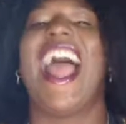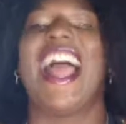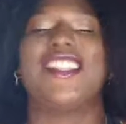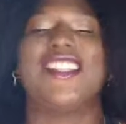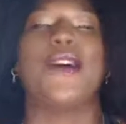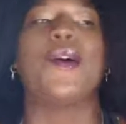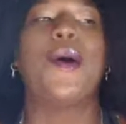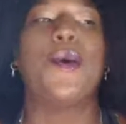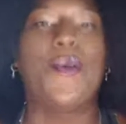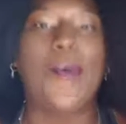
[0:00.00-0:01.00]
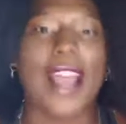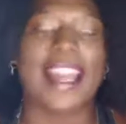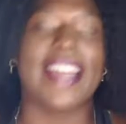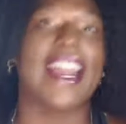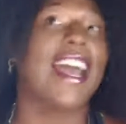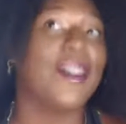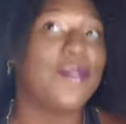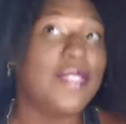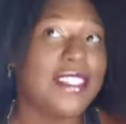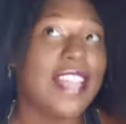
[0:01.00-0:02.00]
And so and I
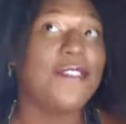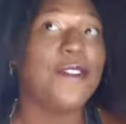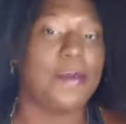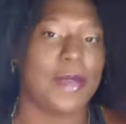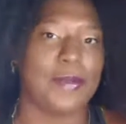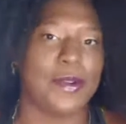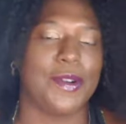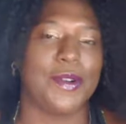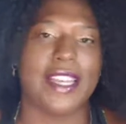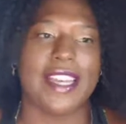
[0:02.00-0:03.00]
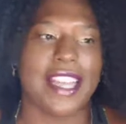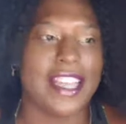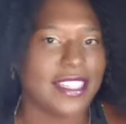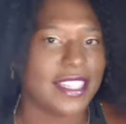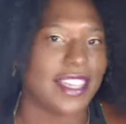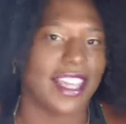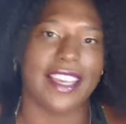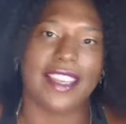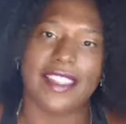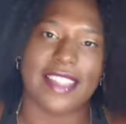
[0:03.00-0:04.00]
have several people who can easily like,